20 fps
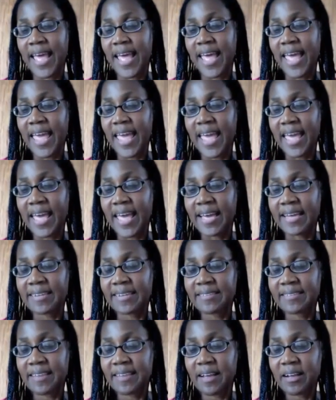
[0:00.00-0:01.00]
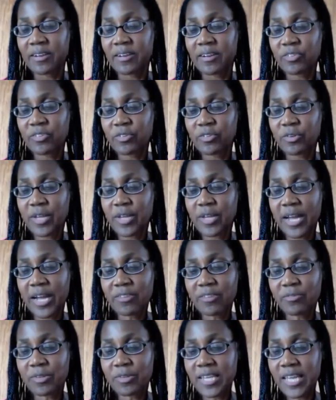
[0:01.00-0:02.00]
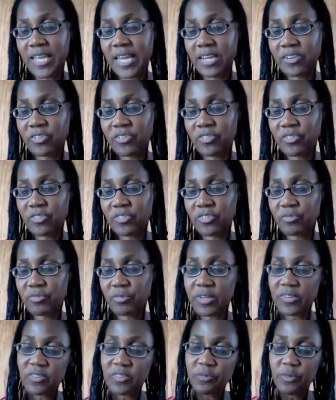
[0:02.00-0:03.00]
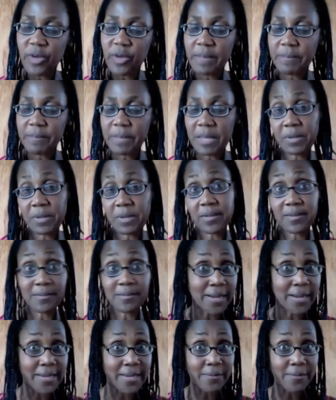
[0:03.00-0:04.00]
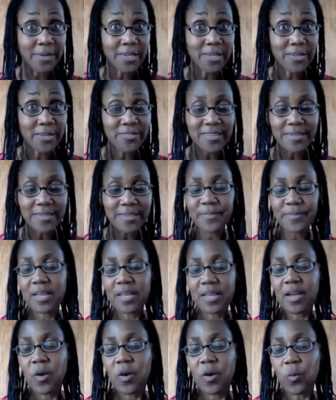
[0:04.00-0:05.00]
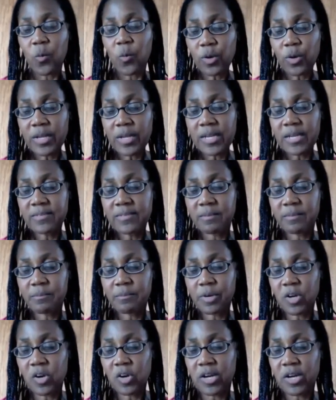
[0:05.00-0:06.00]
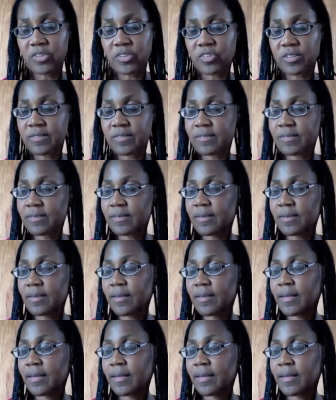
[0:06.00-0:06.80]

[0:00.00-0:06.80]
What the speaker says: And it tells you contraindications, reasons why maybe you might not want to use it, warnings and precautions,